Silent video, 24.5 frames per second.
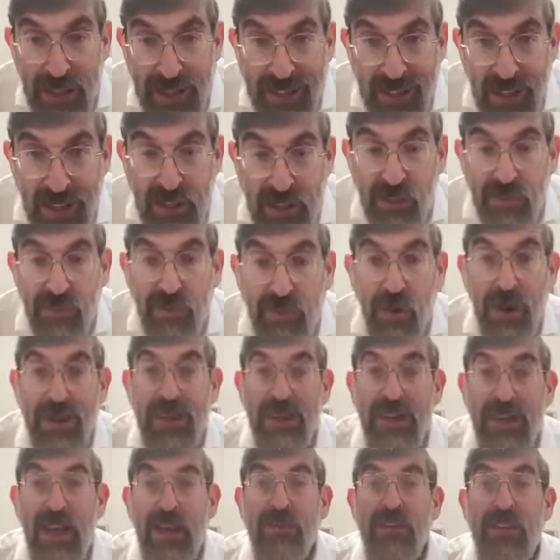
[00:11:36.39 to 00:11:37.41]
identify
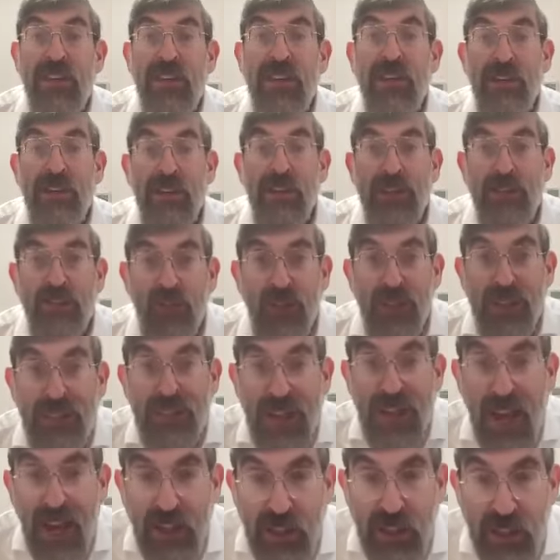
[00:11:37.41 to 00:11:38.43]
in every
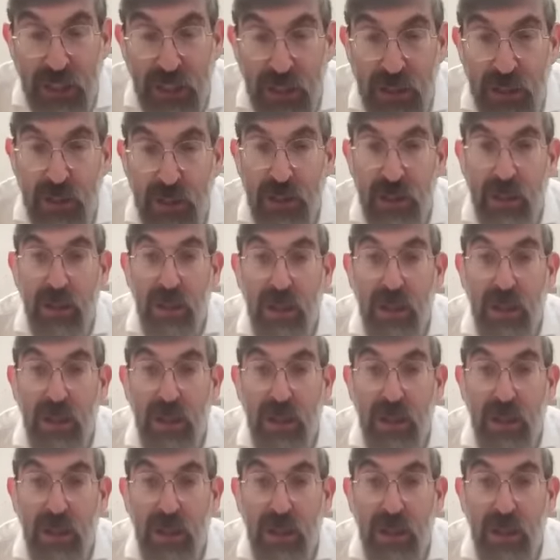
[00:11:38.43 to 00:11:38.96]
transaction,